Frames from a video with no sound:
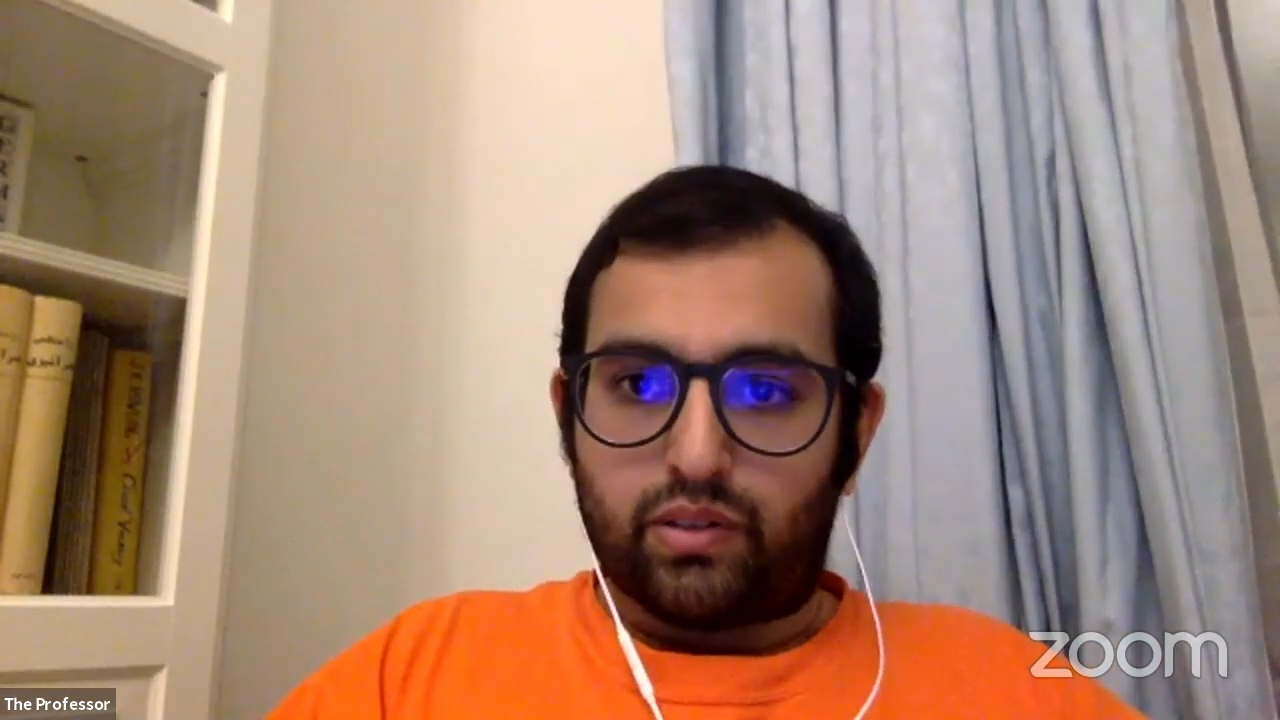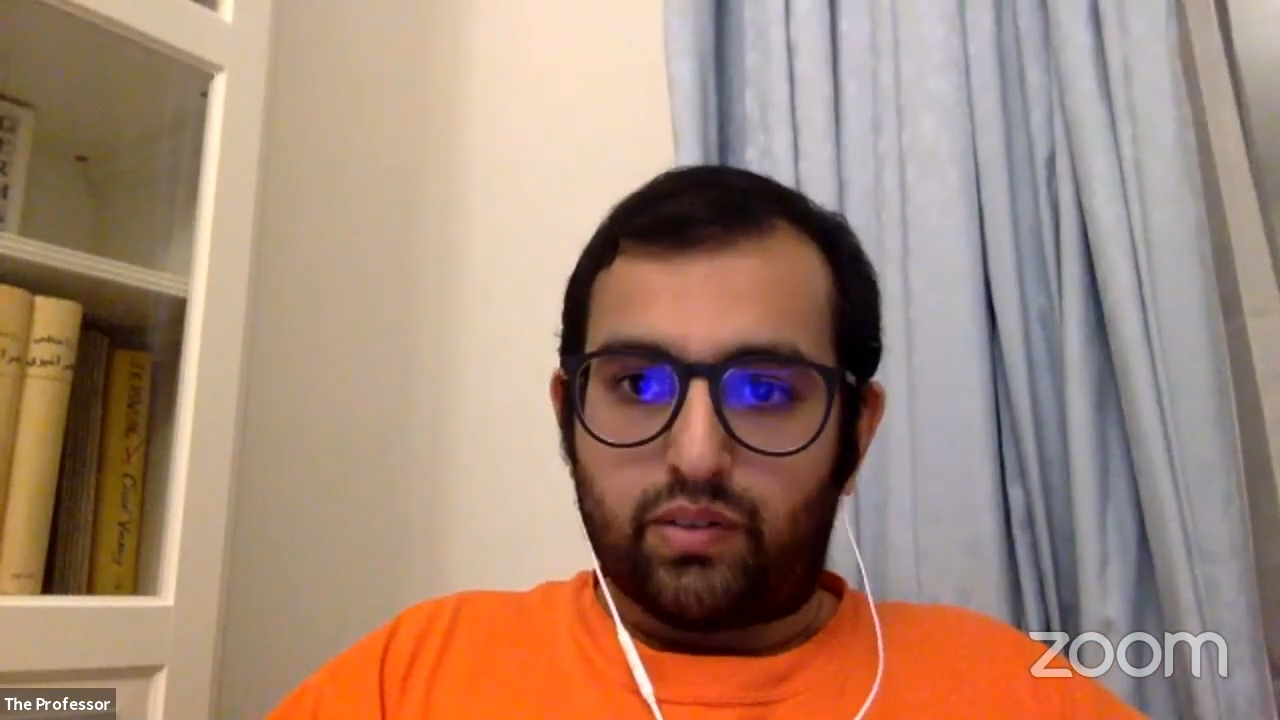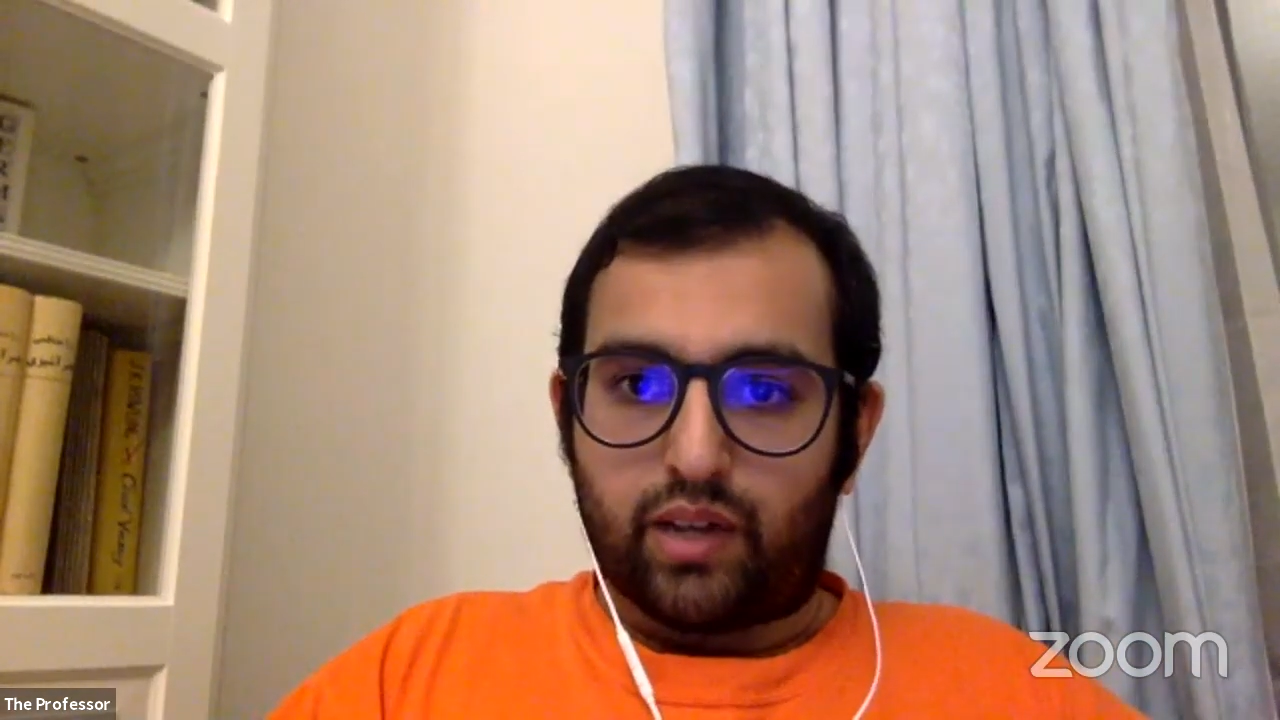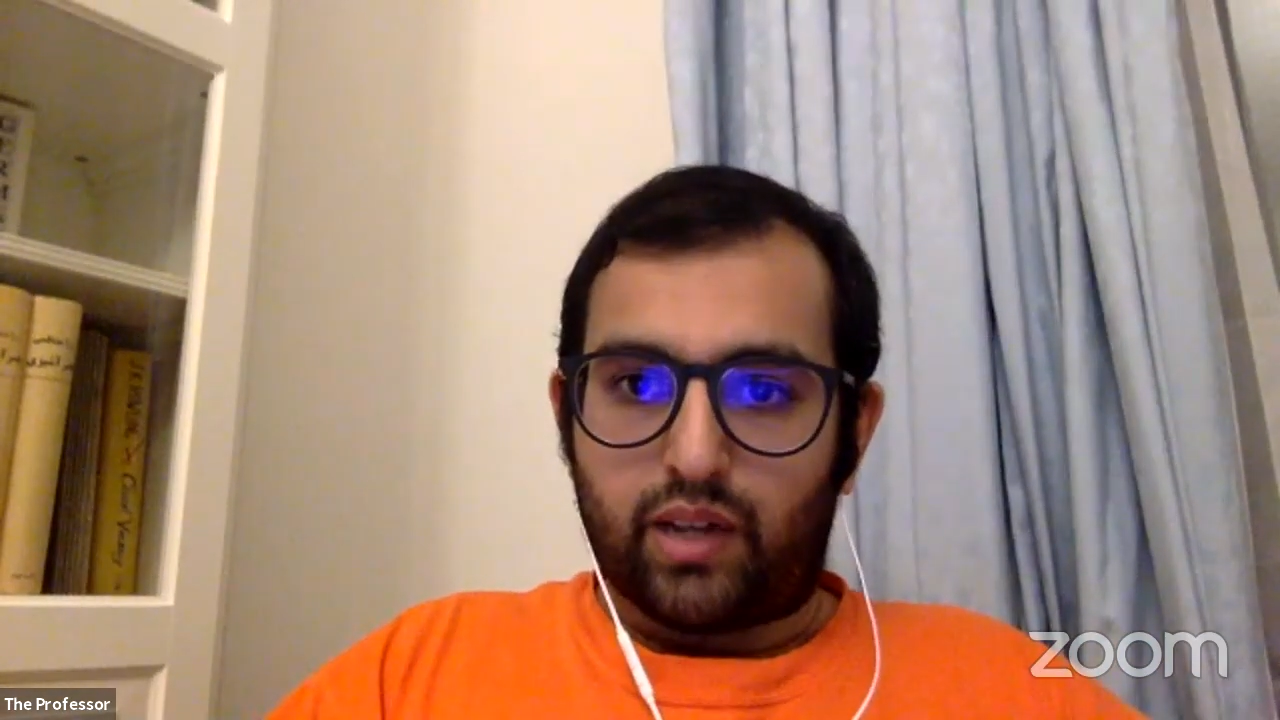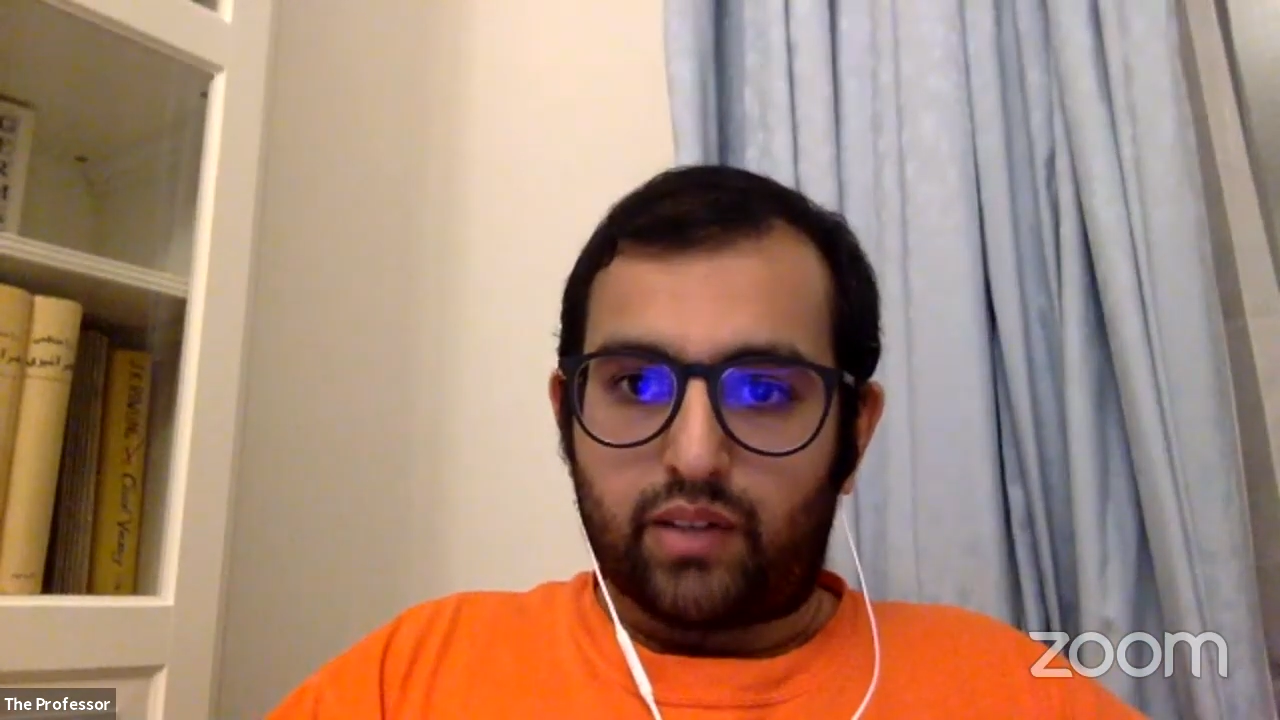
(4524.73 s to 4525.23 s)

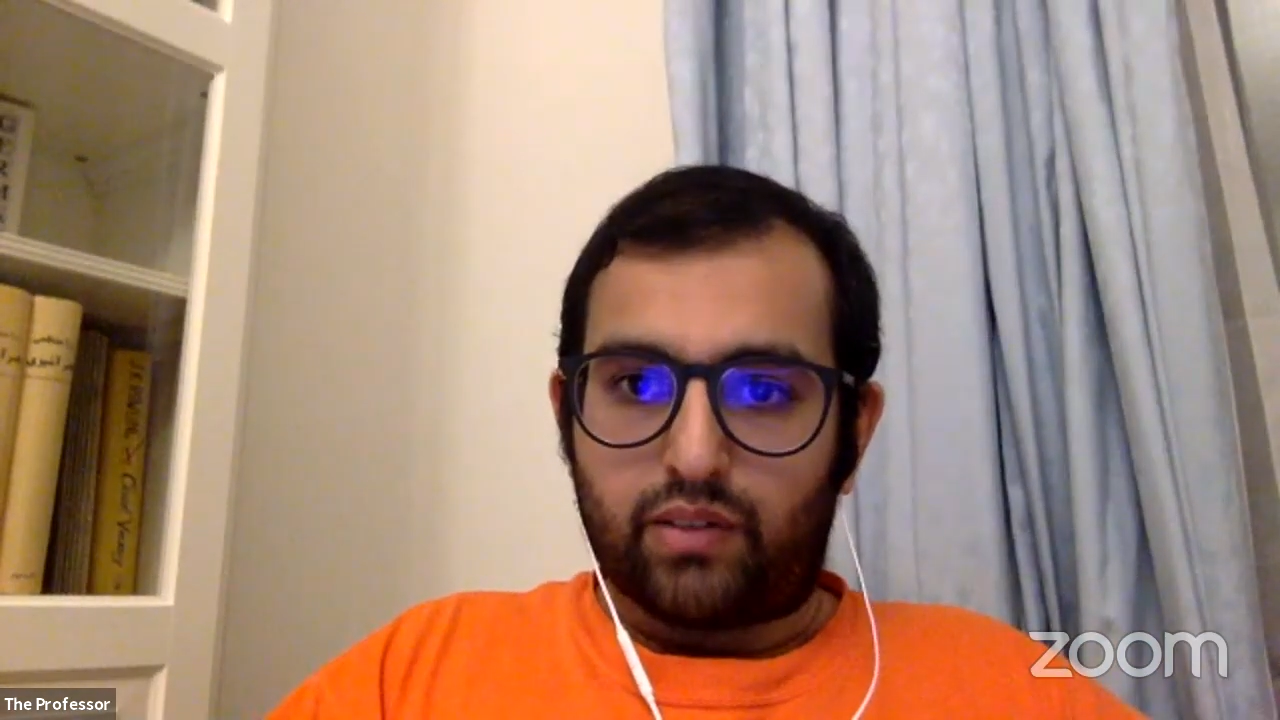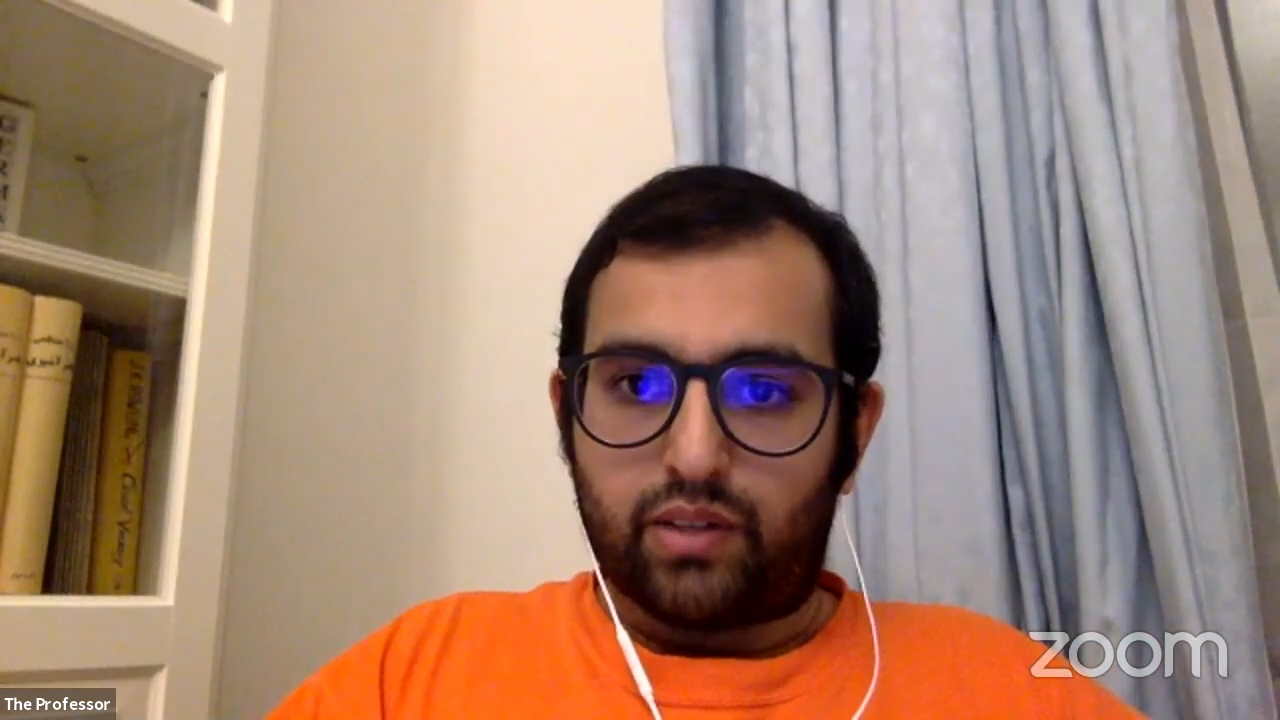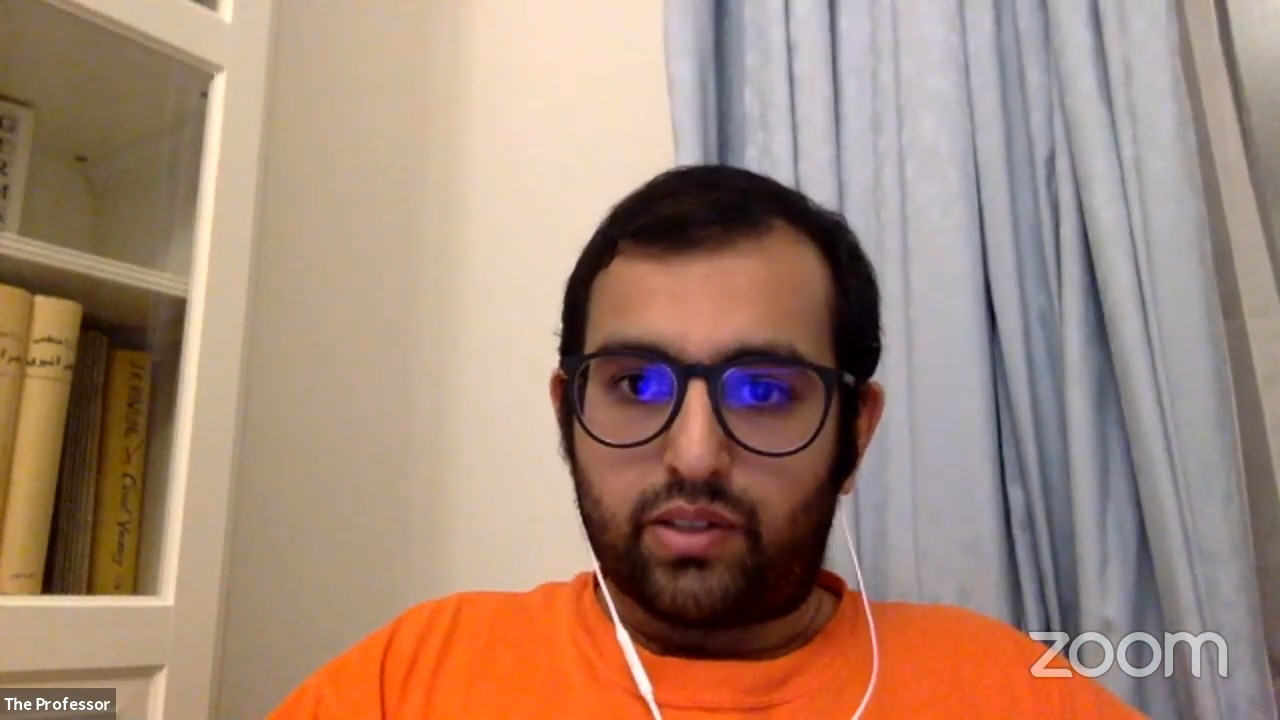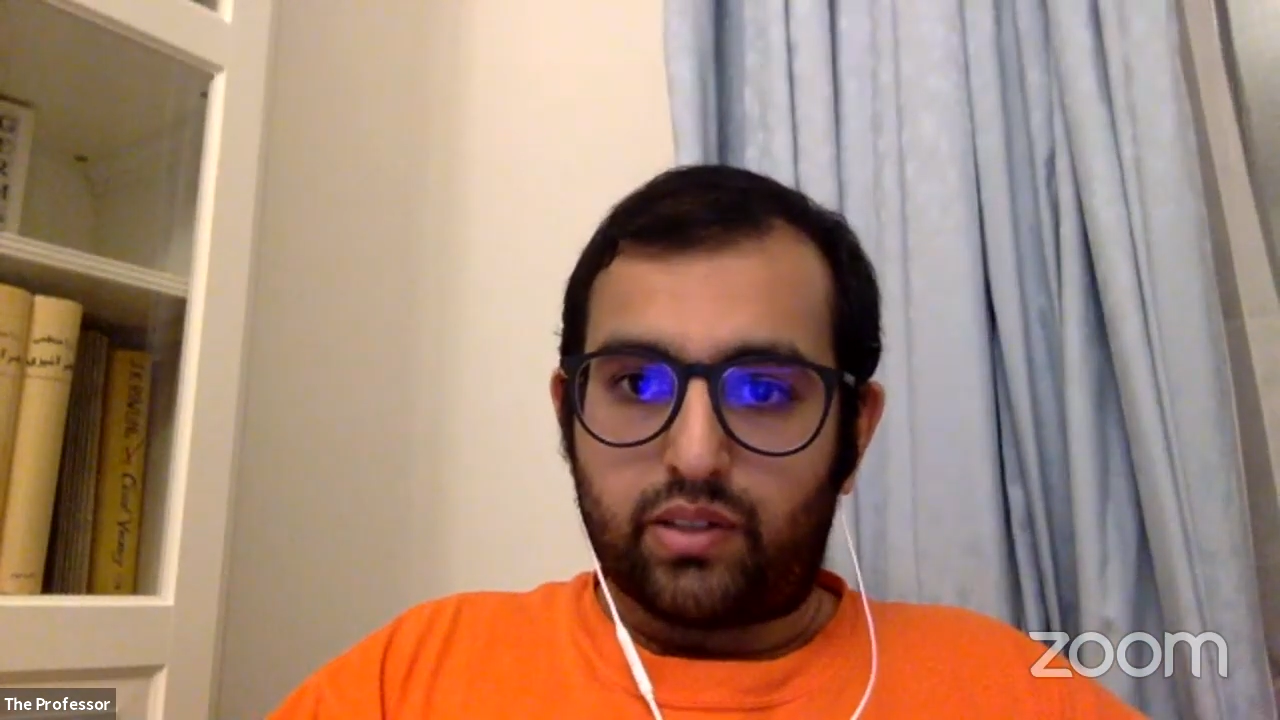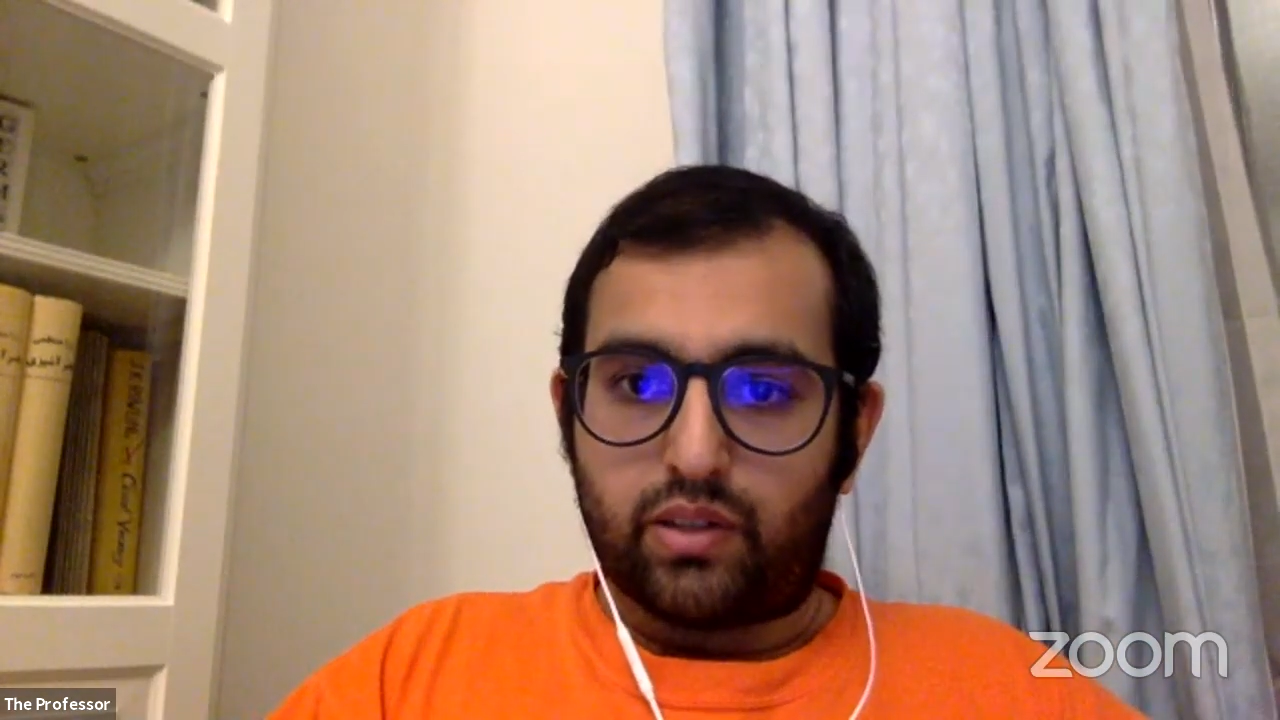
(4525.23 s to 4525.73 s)
Rafakat Rashid.